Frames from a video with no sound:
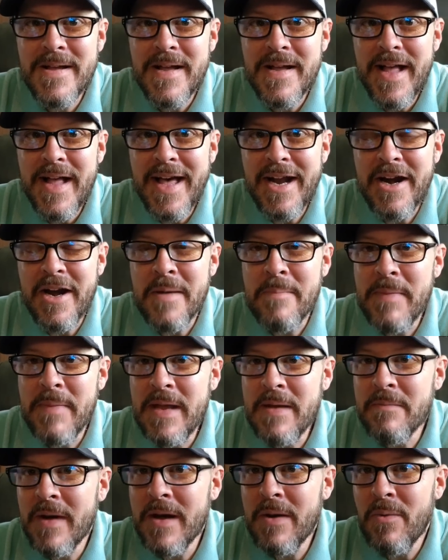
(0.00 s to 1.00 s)
How did I
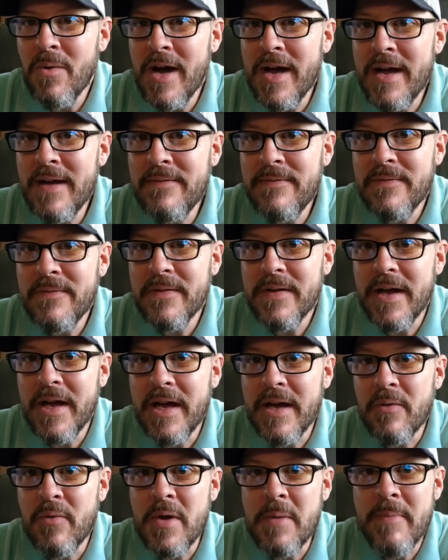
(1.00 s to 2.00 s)
meet my wife?
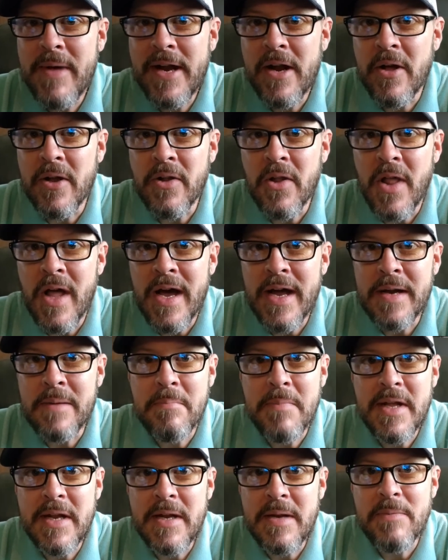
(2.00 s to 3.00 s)
We met online
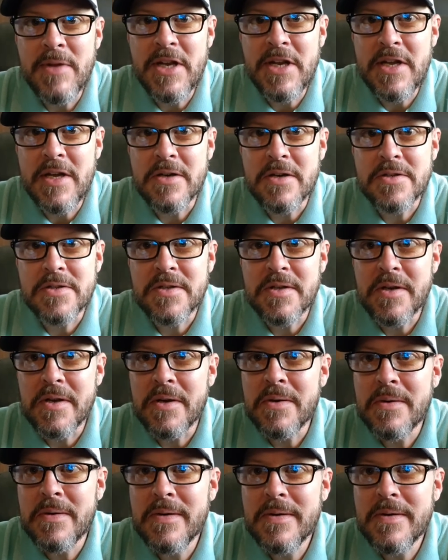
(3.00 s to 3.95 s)
many, many years ago.